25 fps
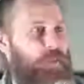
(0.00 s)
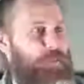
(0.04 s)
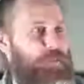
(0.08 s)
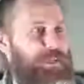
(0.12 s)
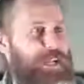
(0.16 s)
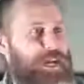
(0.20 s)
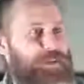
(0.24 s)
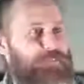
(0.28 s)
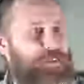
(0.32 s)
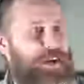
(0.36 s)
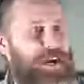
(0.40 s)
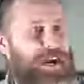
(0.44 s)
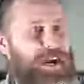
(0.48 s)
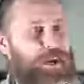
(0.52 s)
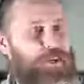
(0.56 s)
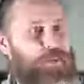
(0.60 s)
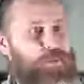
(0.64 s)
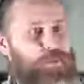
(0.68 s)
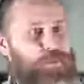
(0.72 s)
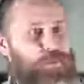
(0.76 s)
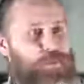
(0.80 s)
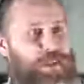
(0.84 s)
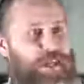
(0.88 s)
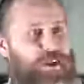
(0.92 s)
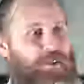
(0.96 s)
would have a
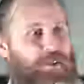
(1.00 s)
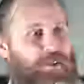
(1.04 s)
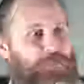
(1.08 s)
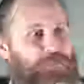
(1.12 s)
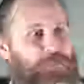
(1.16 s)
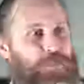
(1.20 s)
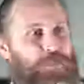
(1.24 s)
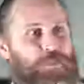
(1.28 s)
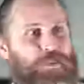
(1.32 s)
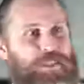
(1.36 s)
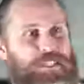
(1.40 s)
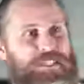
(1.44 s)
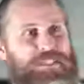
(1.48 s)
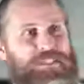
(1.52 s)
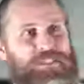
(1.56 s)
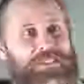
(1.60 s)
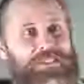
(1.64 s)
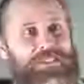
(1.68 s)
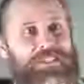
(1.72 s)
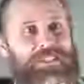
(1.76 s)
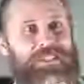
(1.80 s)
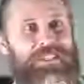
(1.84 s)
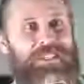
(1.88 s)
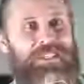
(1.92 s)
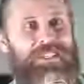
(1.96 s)
house without a
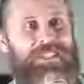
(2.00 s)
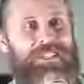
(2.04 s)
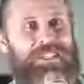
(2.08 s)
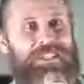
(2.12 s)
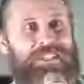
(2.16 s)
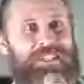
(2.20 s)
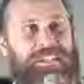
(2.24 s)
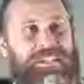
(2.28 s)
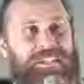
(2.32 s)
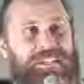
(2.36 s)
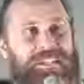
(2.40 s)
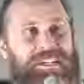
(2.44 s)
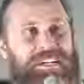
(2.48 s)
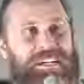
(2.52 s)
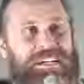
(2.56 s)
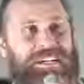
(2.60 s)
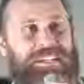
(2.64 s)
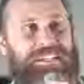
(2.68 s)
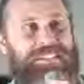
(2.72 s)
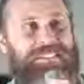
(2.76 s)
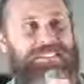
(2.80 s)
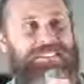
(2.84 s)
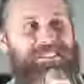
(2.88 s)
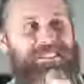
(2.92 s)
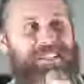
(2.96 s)
mortgage.
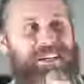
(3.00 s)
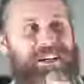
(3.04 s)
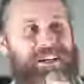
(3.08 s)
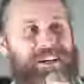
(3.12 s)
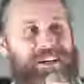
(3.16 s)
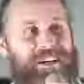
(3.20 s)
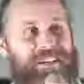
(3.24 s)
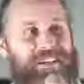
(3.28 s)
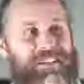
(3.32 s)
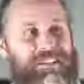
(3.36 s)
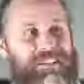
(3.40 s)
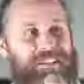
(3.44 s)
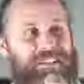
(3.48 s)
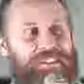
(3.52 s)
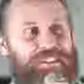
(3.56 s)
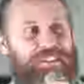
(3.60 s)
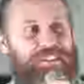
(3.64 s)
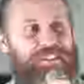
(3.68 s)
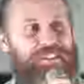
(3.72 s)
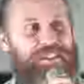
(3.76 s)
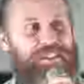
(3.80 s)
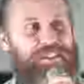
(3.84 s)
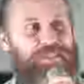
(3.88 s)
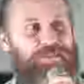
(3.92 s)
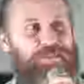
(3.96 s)
And
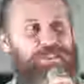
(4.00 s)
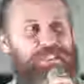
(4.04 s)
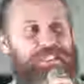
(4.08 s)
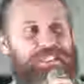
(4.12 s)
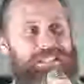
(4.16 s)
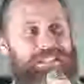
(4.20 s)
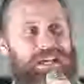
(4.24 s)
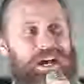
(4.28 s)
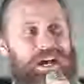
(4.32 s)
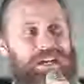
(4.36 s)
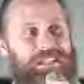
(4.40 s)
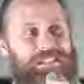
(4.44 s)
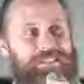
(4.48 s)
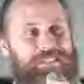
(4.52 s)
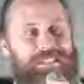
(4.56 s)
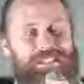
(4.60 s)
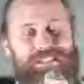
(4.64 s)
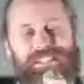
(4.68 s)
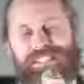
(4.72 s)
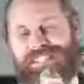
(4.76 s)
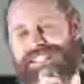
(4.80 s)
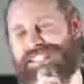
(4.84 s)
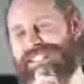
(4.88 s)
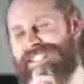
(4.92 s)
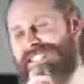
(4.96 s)
that's really nice. And I was
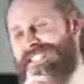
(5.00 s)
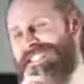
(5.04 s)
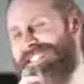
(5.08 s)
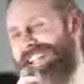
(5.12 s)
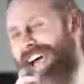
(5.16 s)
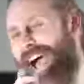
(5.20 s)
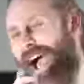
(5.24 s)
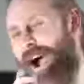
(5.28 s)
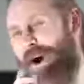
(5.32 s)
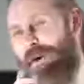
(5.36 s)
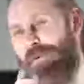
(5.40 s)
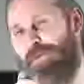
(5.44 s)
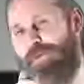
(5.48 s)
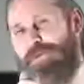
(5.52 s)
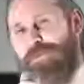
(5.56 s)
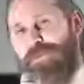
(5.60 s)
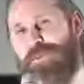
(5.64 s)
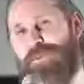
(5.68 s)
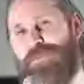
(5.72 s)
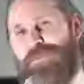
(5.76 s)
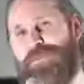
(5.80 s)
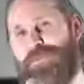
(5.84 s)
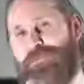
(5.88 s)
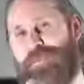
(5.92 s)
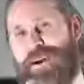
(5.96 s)
like, this isn't
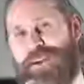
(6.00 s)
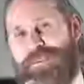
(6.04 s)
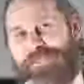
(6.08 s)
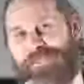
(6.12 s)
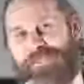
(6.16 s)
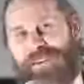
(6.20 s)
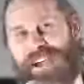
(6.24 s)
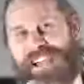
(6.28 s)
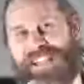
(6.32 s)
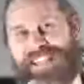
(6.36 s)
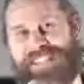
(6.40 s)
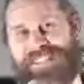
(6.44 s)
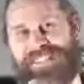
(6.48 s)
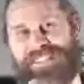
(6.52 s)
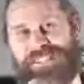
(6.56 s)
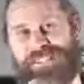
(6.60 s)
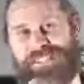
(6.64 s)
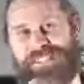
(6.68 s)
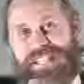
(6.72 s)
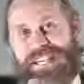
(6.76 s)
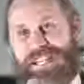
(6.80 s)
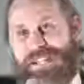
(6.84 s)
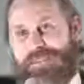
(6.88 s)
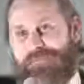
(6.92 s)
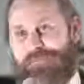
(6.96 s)
helpful for my faith. You're
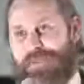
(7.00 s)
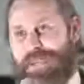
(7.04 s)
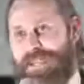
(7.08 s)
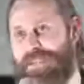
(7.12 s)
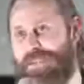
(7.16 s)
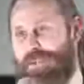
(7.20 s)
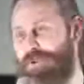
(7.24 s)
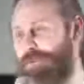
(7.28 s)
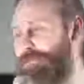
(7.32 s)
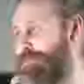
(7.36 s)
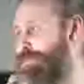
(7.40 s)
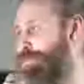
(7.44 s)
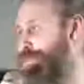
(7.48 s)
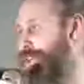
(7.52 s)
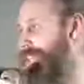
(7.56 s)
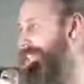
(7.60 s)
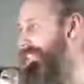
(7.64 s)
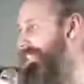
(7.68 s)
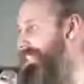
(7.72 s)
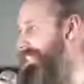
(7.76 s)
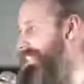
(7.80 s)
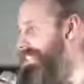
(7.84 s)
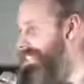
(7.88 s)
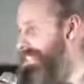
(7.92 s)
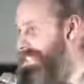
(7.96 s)
telling me you prayed
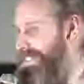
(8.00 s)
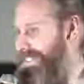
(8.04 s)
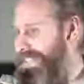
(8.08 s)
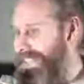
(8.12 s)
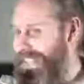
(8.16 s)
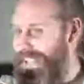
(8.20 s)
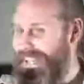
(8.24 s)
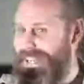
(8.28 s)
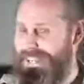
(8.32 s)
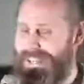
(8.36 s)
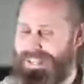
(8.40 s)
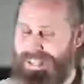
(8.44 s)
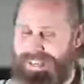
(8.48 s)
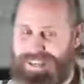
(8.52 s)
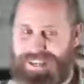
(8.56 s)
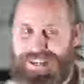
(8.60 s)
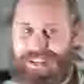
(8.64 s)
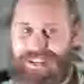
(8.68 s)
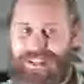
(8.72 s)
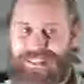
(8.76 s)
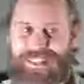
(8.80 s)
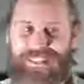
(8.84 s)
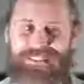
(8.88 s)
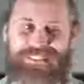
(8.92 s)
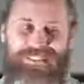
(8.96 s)
it and didn't get it. Like,
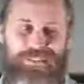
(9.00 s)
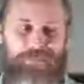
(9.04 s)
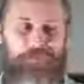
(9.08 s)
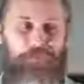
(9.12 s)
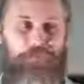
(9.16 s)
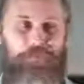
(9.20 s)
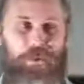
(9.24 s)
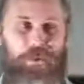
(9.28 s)
that doesn't